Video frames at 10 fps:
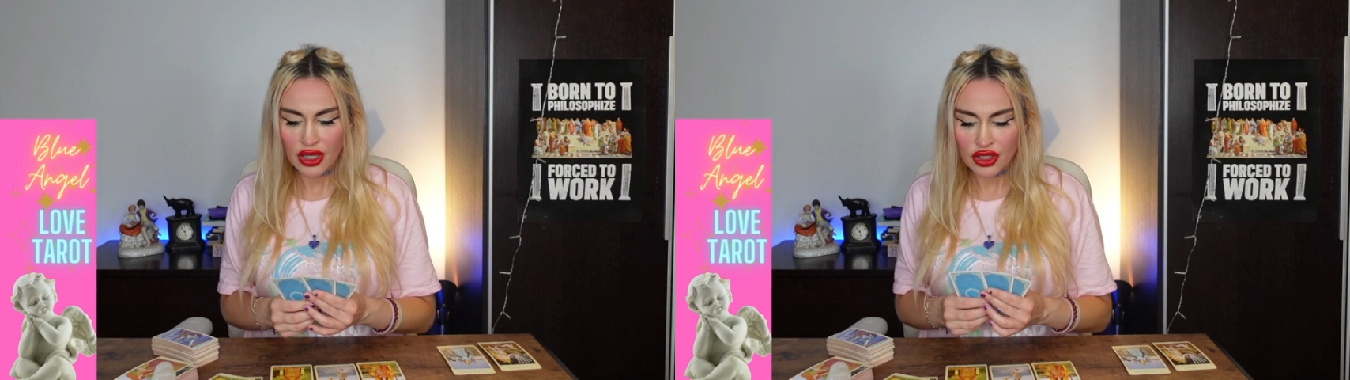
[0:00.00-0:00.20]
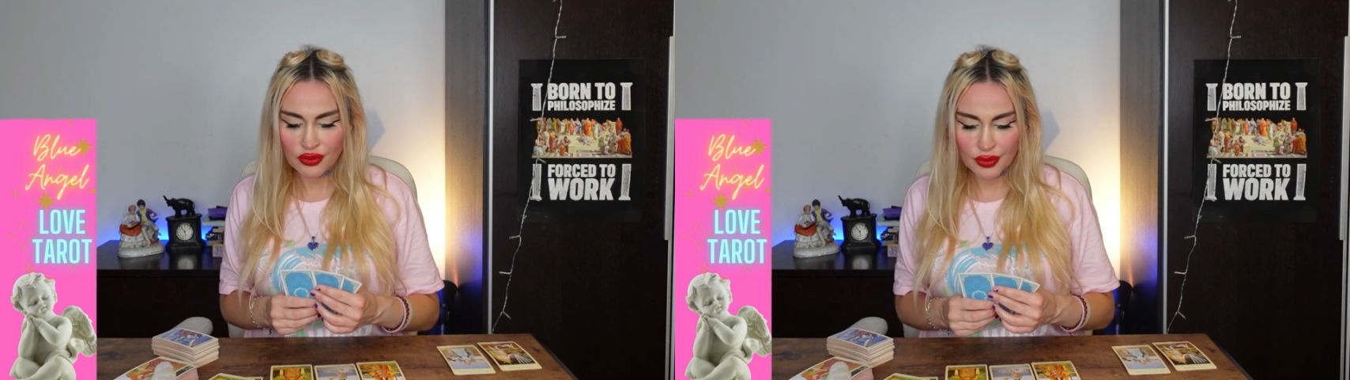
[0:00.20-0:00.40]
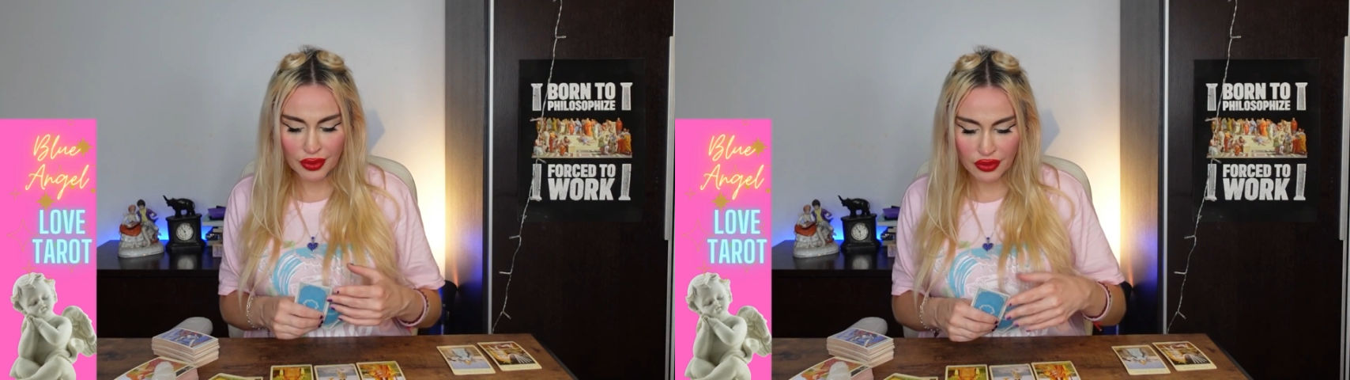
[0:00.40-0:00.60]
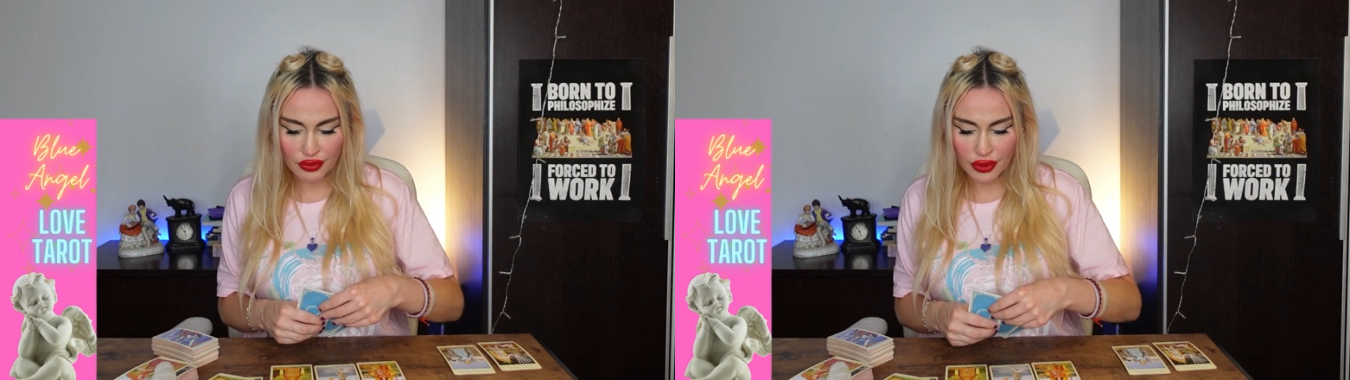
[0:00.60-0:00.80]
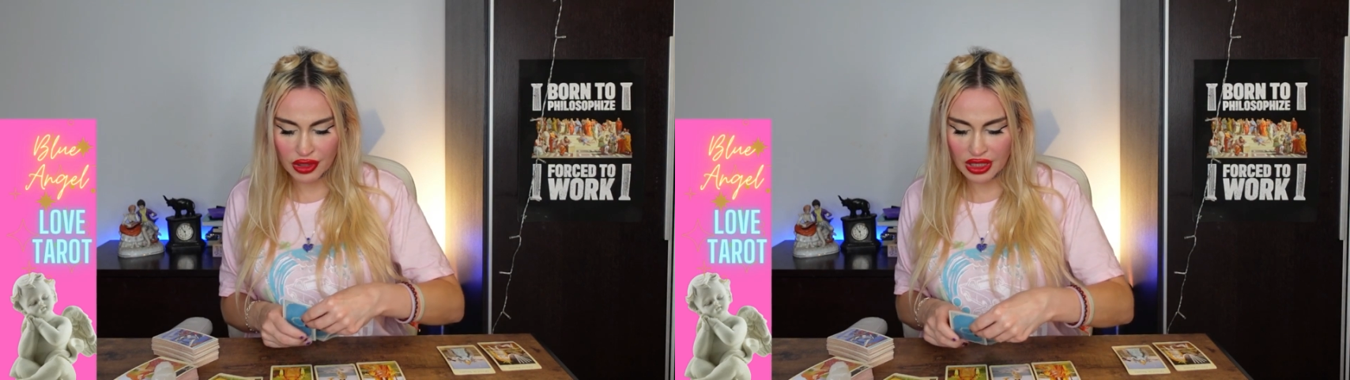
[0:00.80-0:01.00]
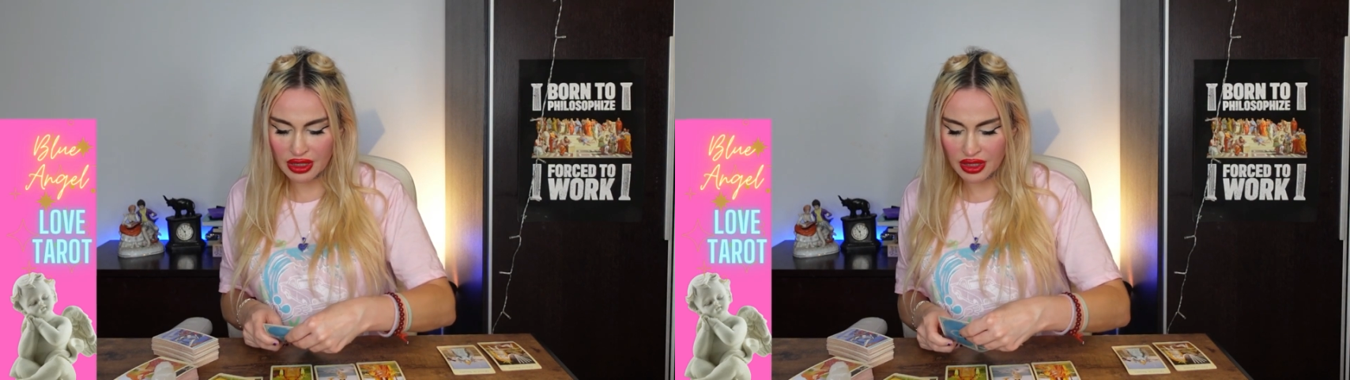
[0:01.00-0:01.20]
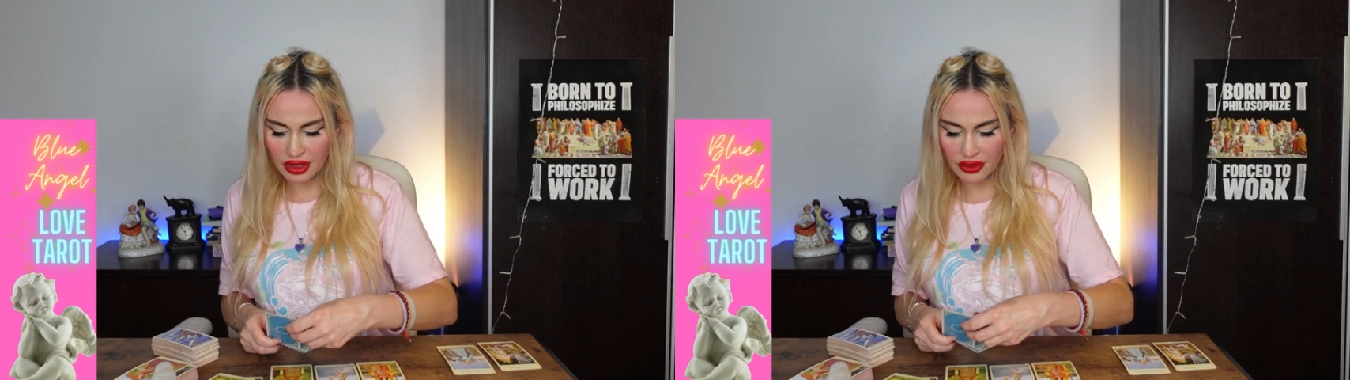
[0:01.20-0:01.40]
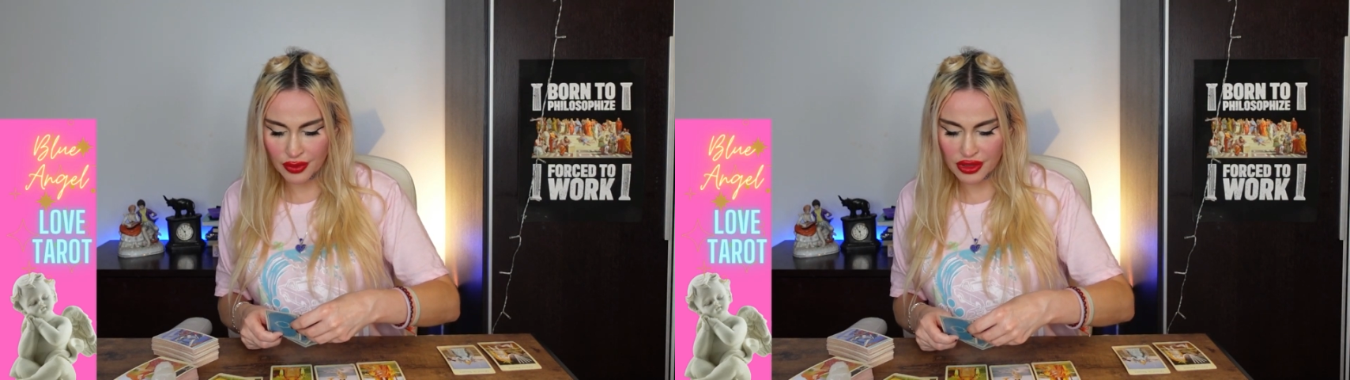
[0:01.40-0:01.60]
You're both worried that the
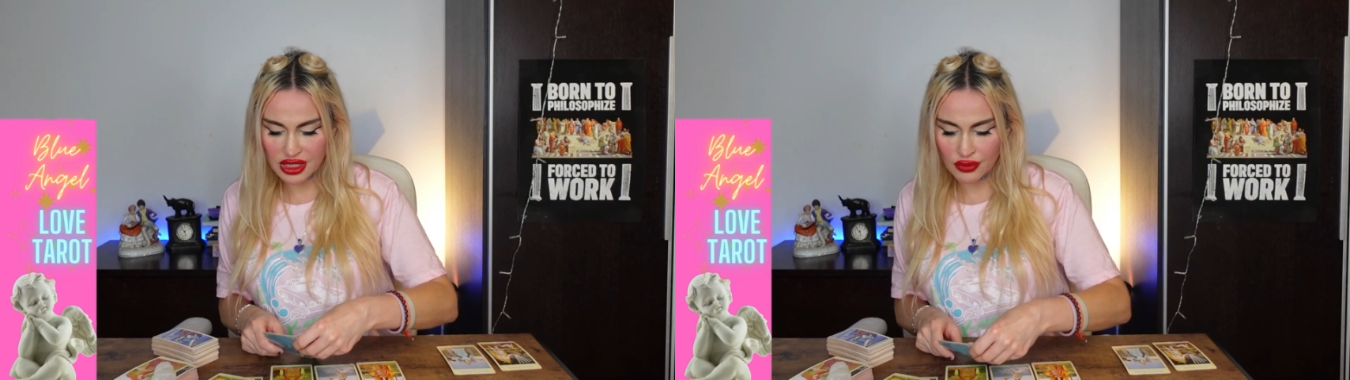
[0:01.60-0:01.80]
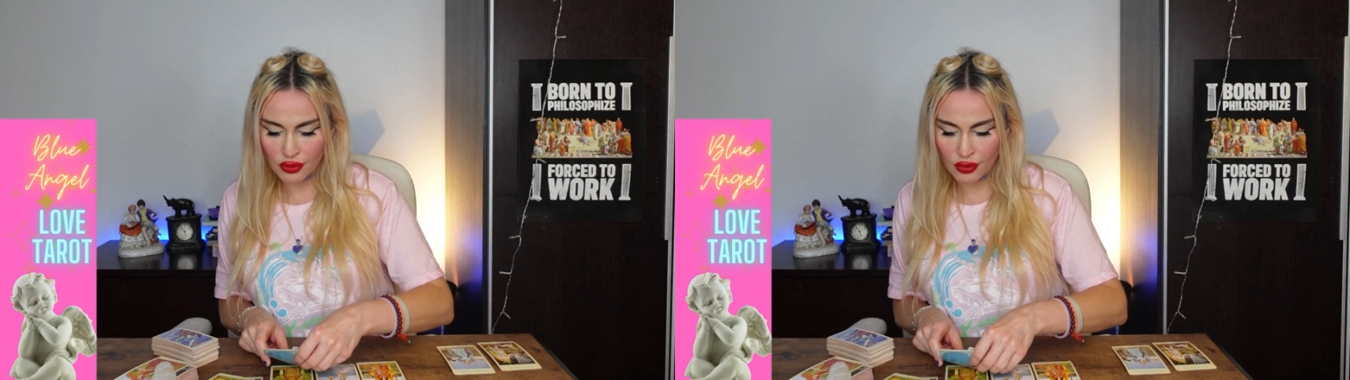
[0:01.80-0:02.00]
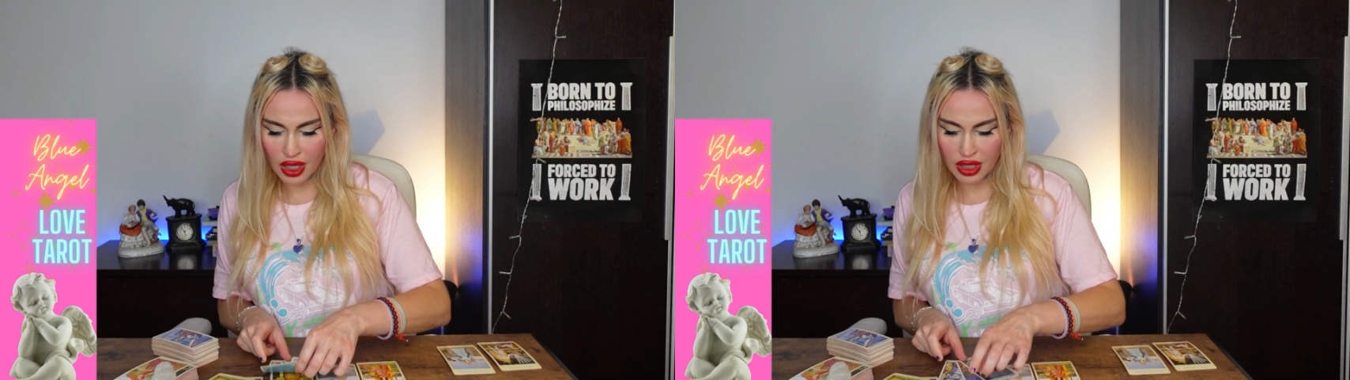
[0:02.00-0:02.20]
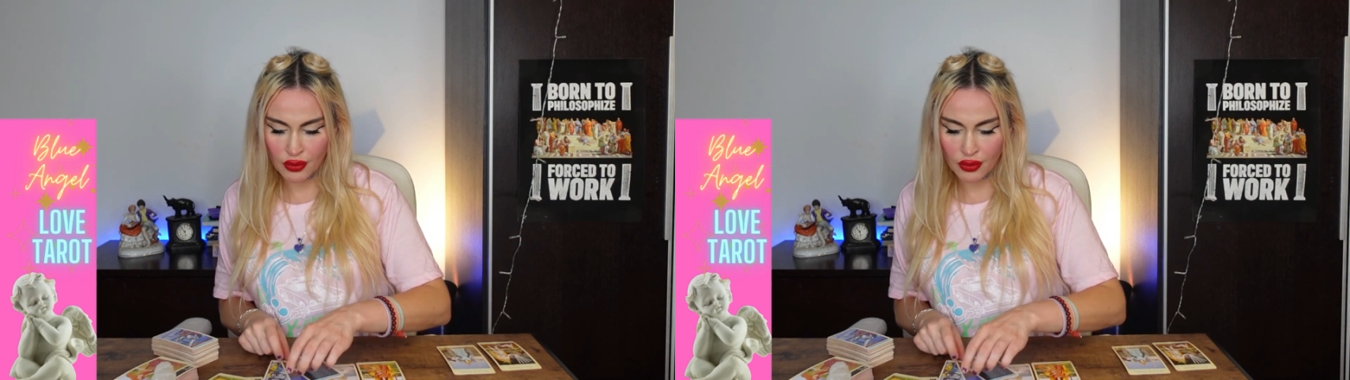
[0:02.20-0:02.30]
other person will walk